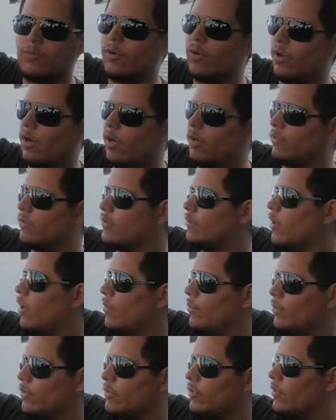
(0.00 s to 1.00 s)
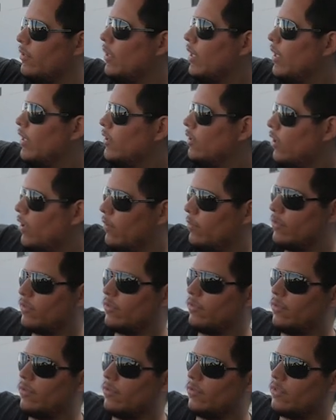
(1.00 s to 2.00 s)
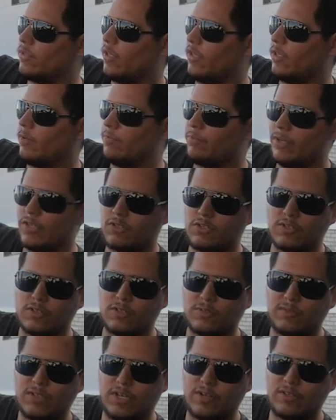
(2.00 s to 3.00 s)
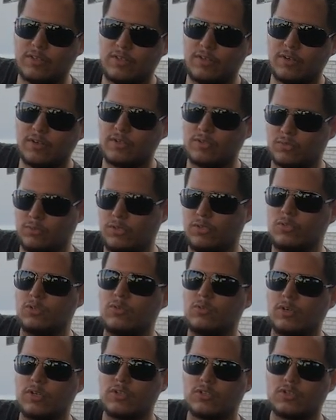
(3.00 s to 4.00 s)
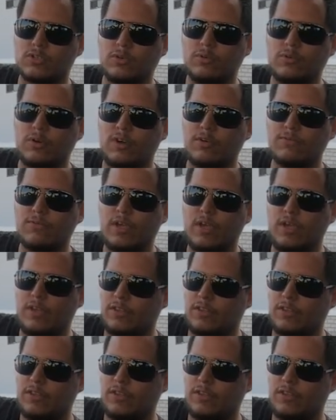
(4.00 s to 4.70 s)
We're also obviously also taking pictures of down here because we do want to show off